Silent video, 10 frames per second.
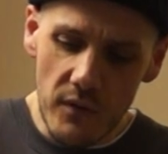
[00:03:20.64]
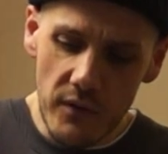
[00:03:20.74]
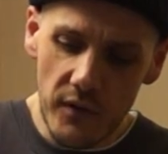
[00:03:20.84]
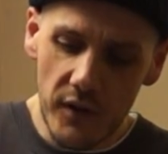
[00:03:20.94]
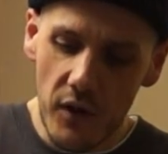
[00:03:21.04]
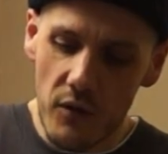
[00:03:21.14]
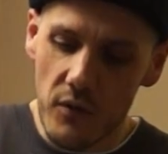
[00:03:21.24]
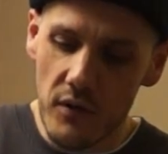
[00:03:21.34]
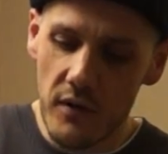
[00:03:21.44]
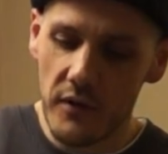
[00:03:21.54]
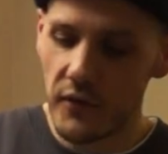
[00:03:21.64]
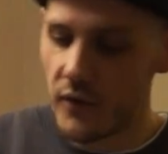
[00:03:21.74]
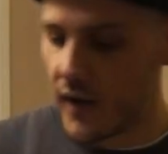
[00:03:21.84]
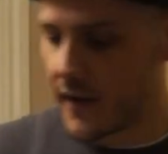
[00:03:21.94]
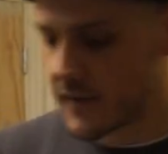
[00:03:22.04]
there you go. So
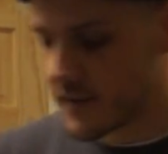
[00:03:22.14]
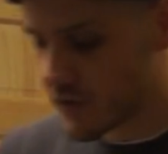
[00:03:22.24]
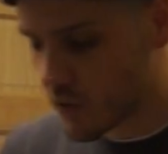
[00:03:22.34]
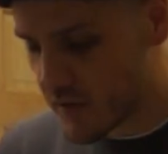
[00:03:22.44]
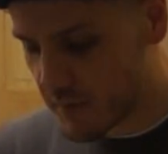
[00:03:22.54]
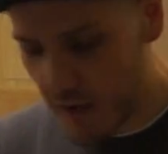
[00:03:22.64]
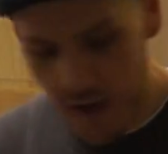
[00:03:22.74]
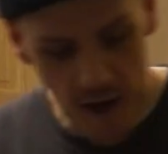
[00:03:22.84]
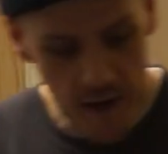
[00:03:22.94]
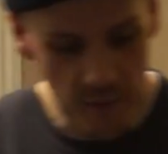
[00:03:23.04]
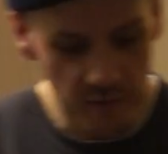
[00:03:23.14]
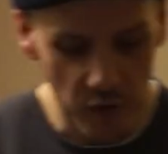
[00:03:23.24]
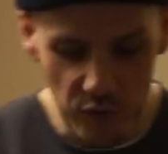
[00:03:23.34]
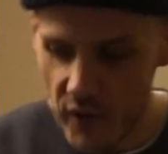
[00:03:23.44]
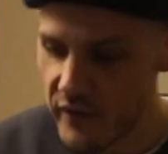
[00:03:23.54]
I nicely squeezed my lime. I've got
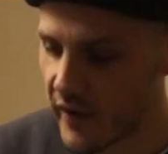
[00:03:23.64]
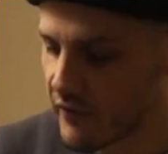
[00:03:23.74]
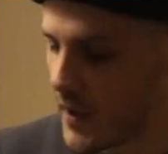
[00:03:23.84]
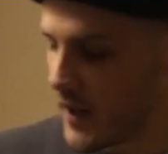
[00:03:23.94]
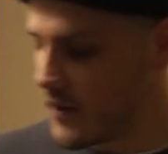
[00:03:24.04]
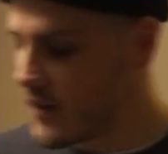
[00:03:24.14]
25 ml in